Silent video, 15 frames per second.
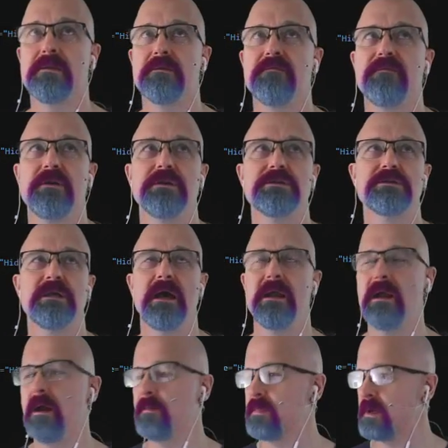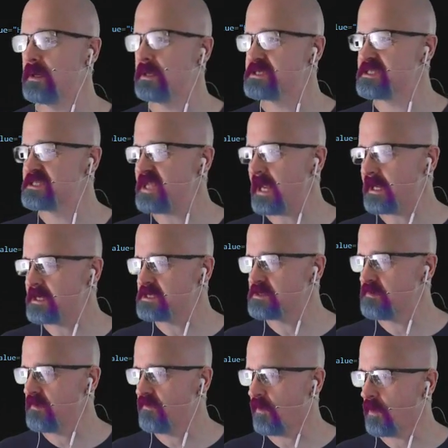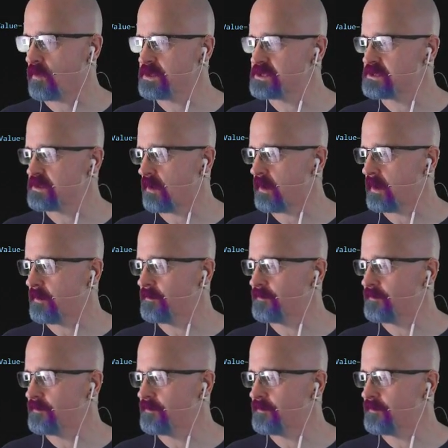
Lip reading: finished that up seconds before we started.